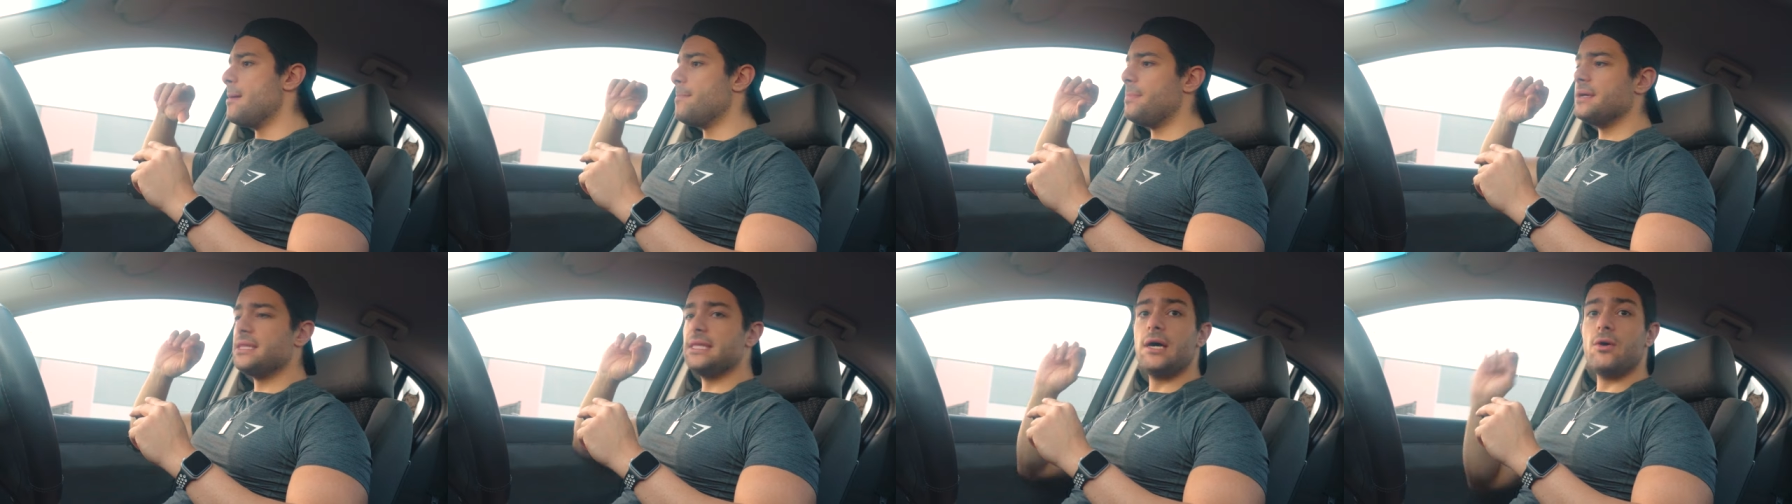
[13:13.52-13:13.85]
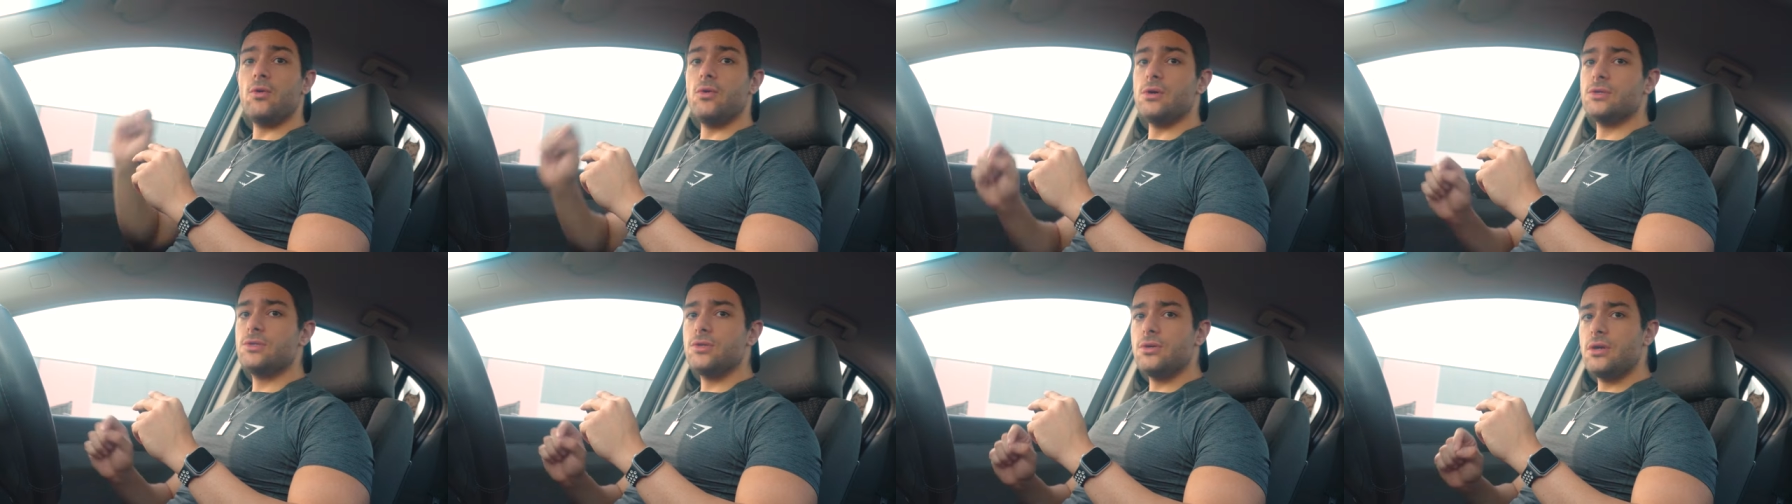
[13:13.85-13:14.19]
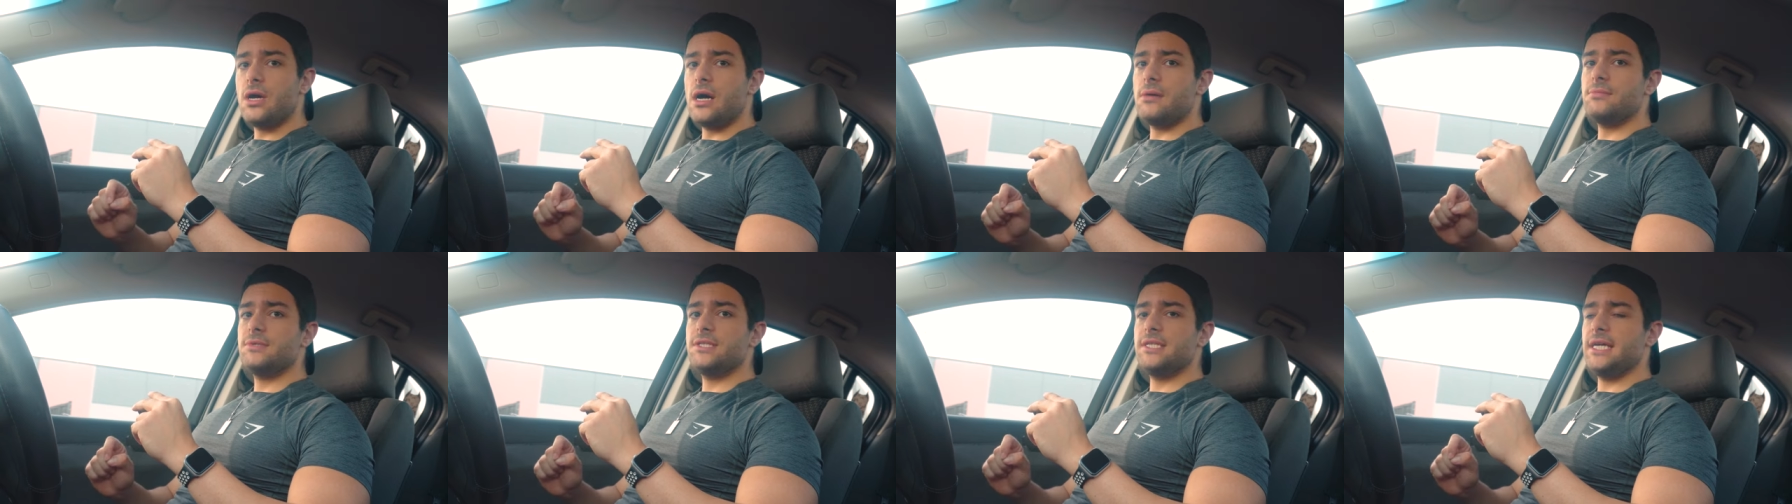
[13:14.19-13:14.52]
but that also
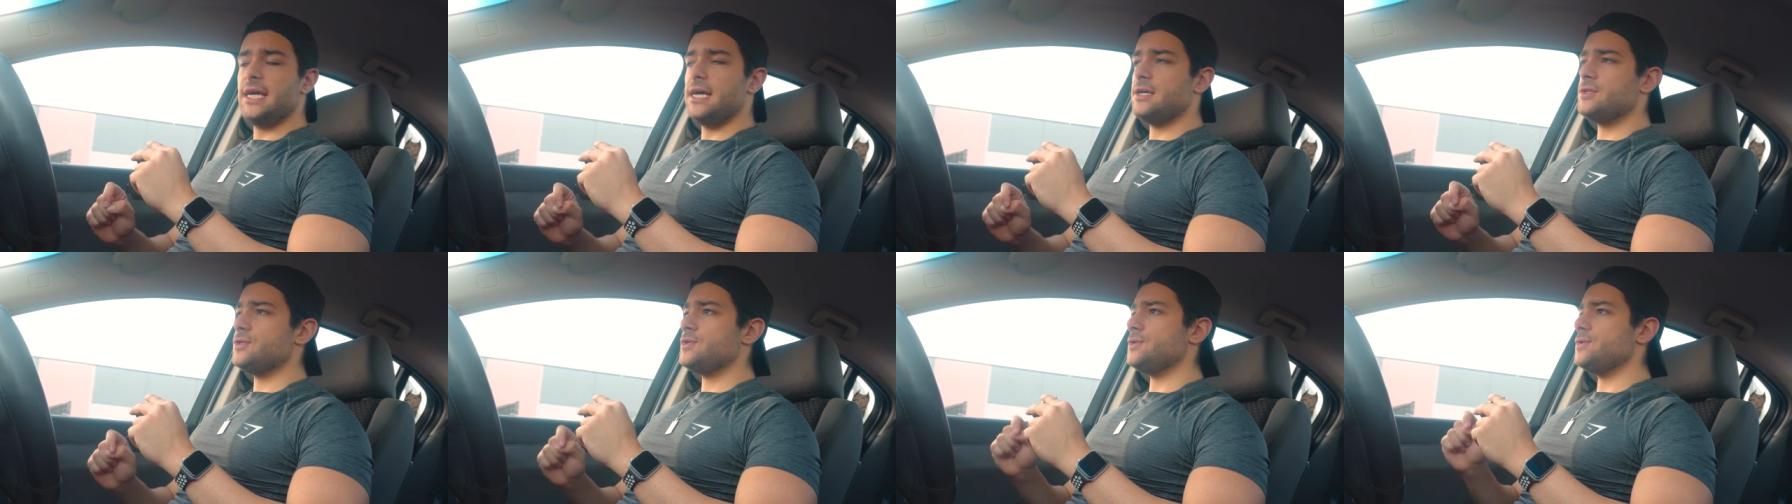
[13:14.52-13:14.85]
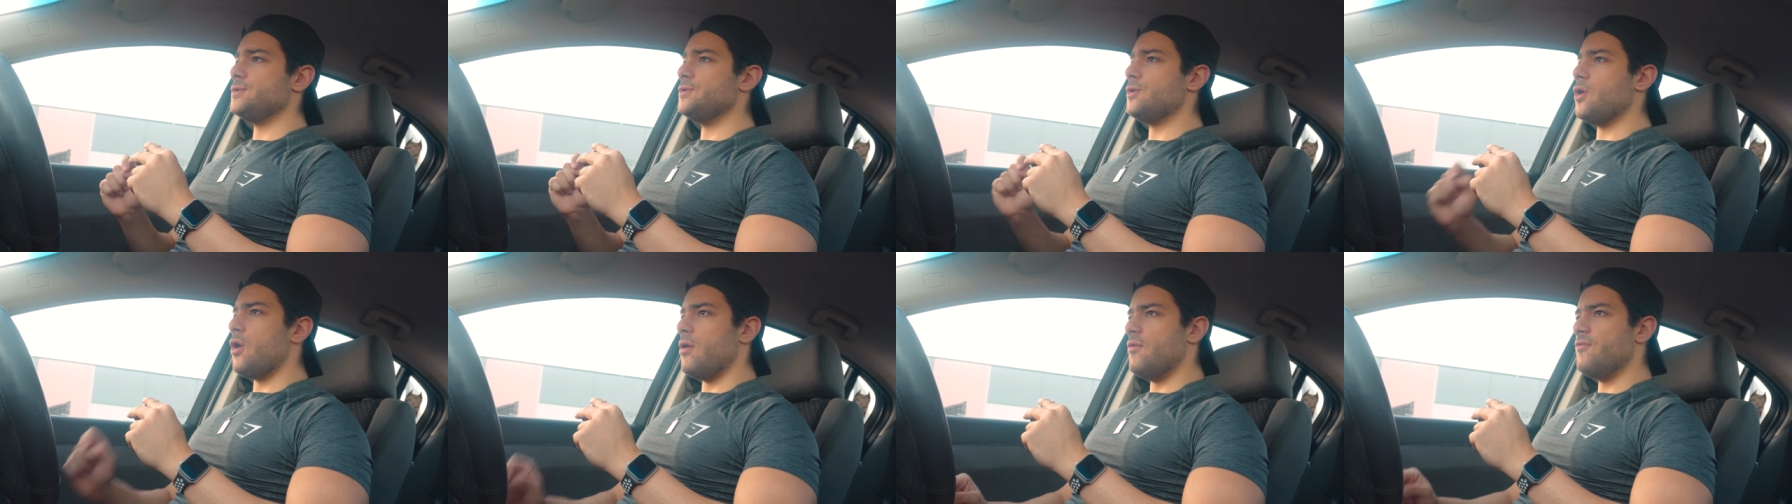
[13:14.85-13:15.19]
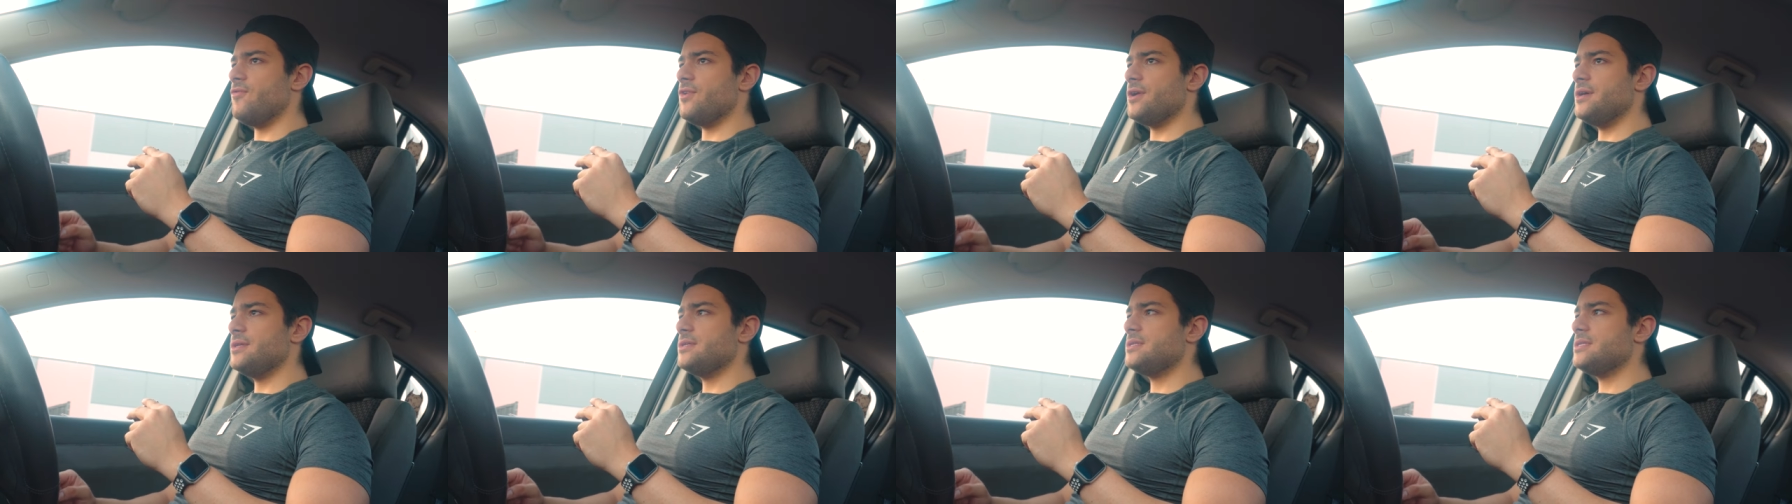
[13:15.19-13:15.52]
comes down to
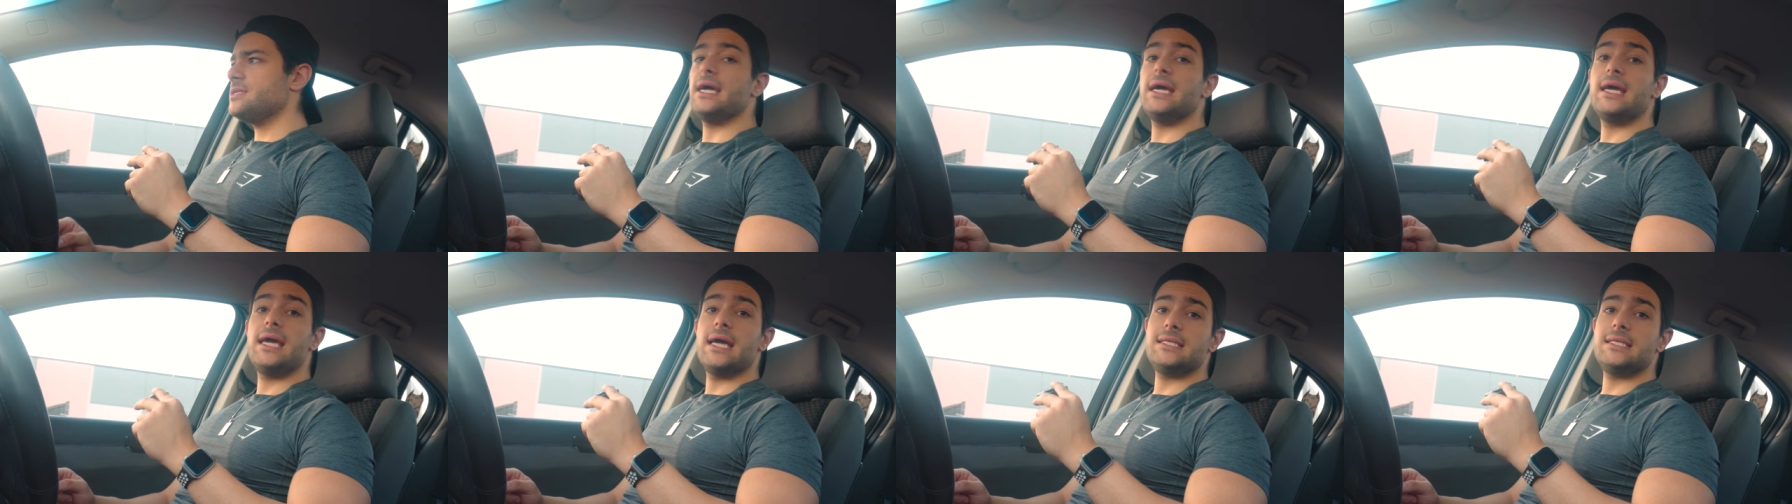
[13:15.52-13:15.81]
confidence it